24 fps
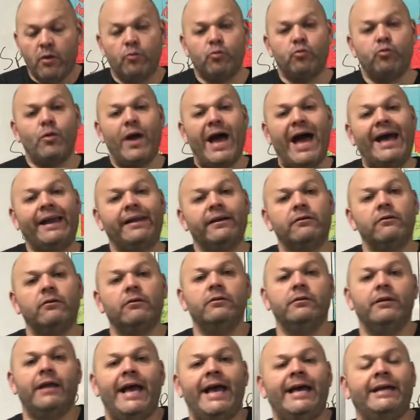radical
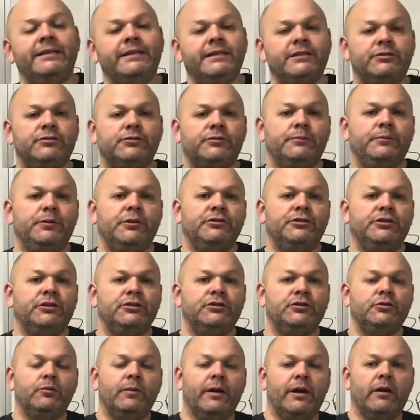land distribution
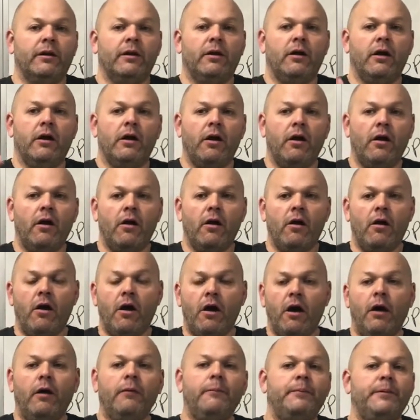to where
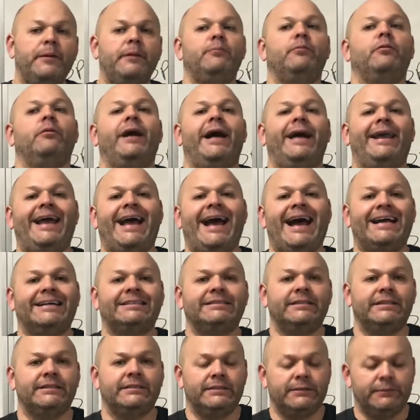all people had
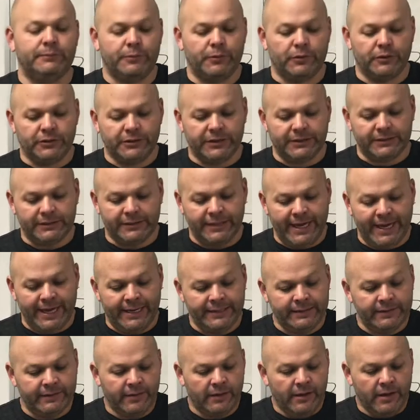access to purchase
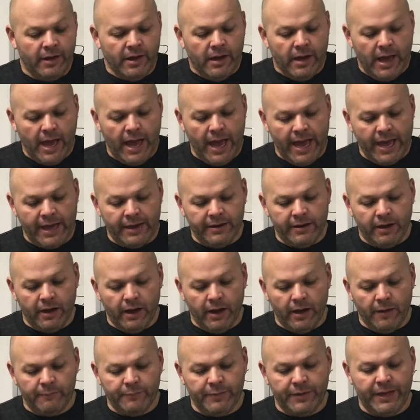land, and
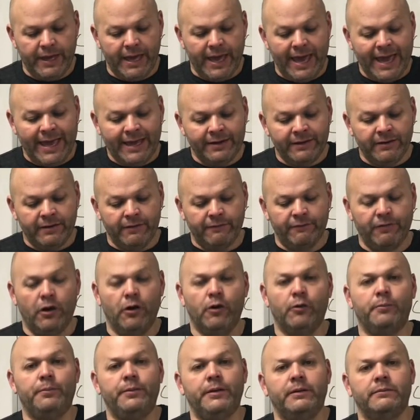the end of
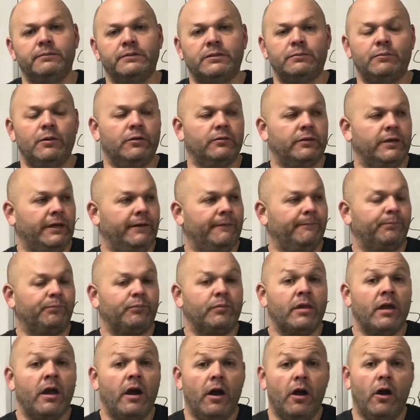opium smoking.
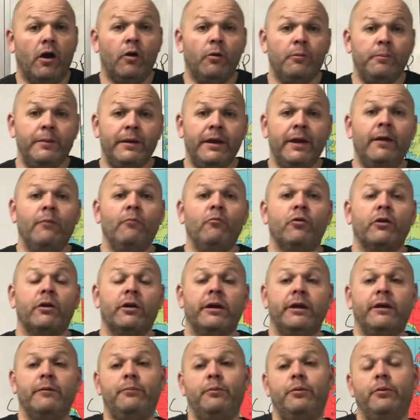Opium, we're
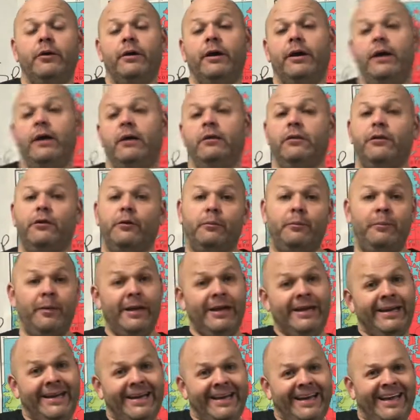going to put a little
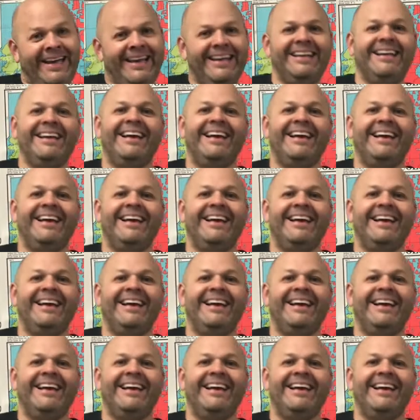pin in it,